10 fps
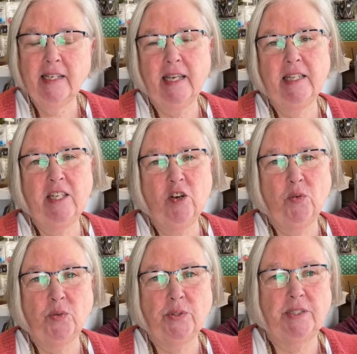the
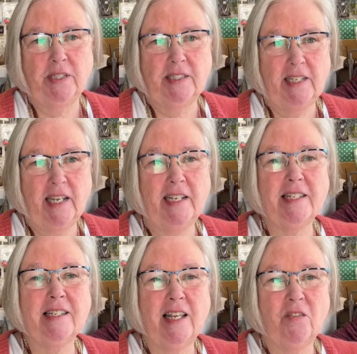old
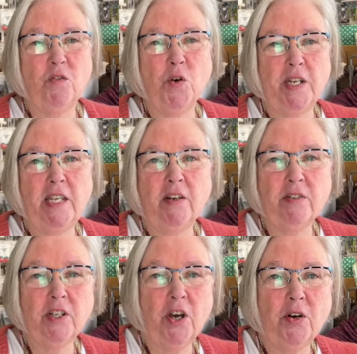days, like 40 years
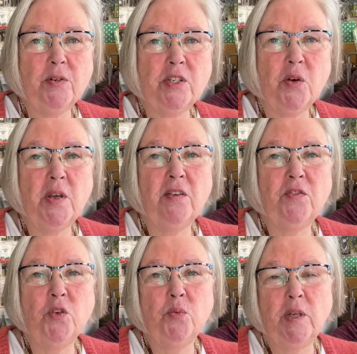ago. So if
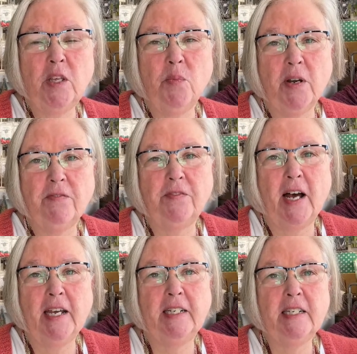you really want to
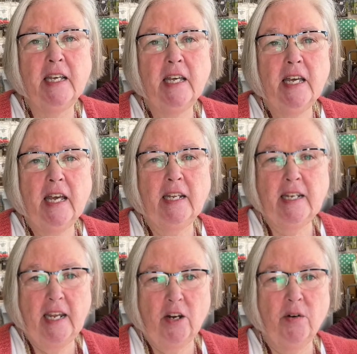find an
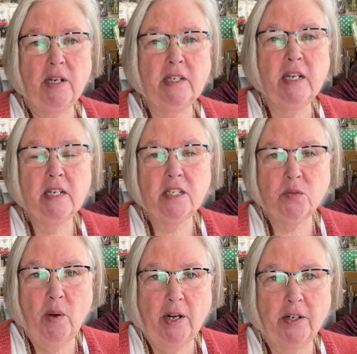Aran
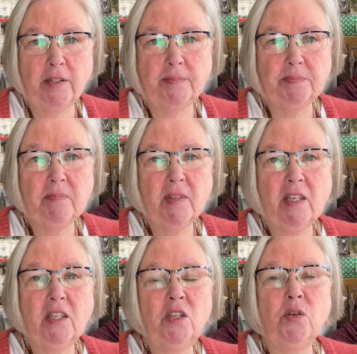sweater,
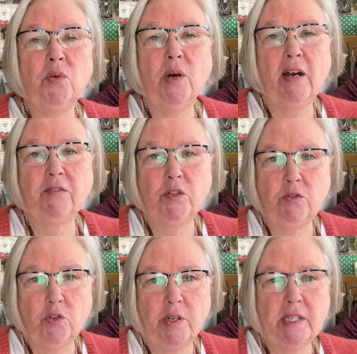you have 2
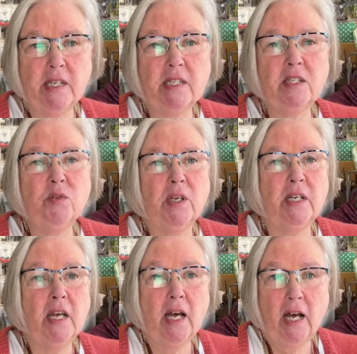choices. You can
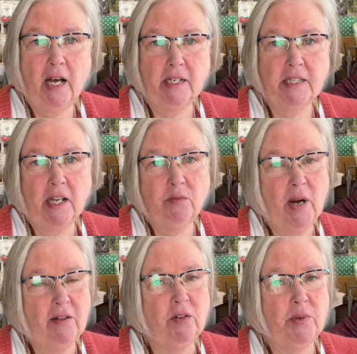hunt on
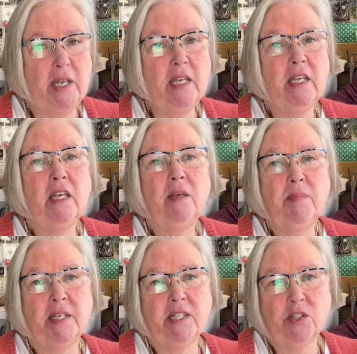Ravelry,
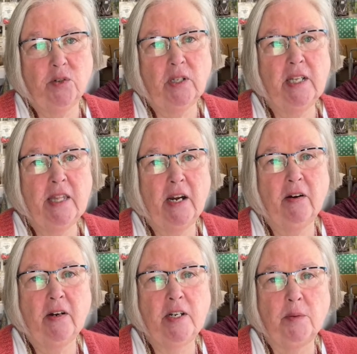because certainly there
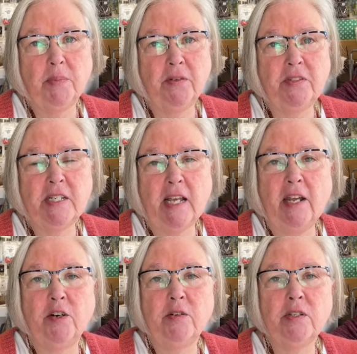are a number of
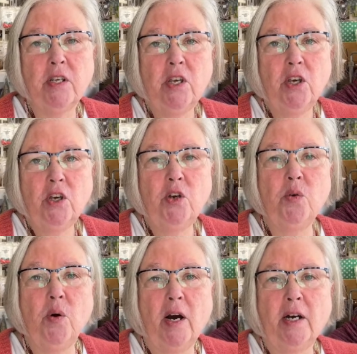designers
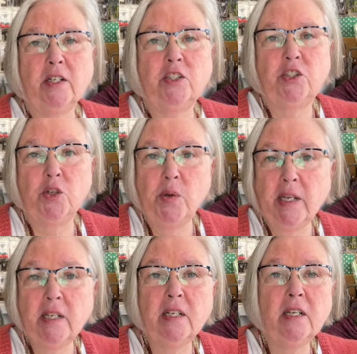who are
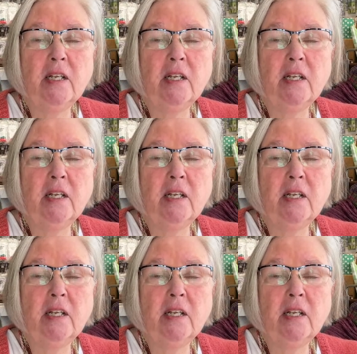doing